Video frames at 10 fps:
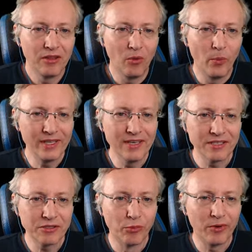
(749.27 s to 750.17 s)

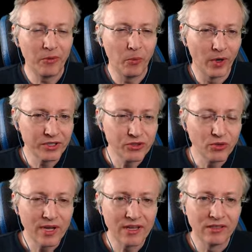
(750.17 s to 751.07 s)
Wetness works
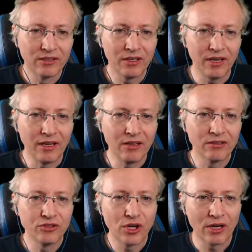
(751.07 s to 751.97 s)
together in
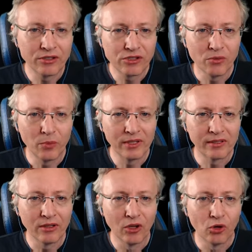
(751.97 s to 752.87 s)
conjunction with
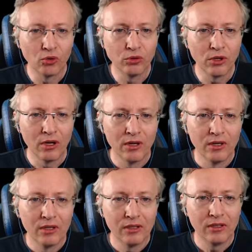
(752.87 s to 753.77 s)
load.
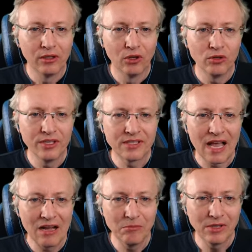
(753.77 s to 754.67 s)
Load is
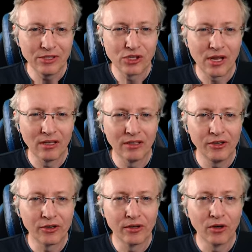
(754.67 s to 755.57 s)
how much color
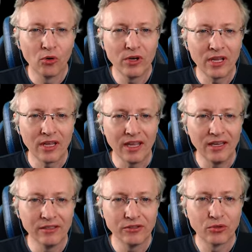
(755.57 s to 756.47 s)
you're loading
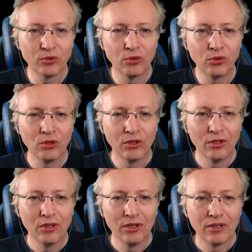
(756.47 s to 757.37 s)
into
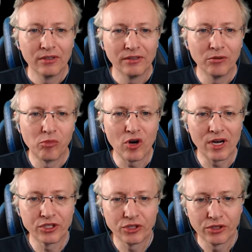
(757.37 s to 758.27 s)
the
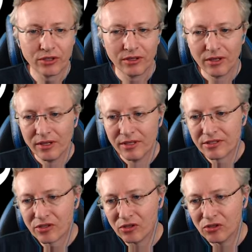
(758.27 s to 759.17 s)
brush.
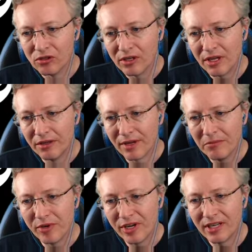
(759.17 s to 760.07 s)
So if I
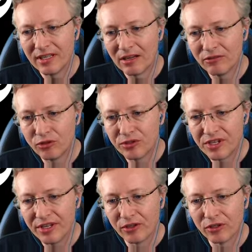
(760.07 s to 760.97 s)
bring it down to
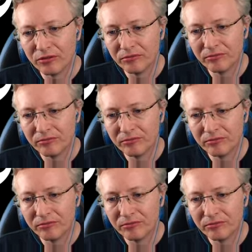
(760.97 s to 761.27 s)
0,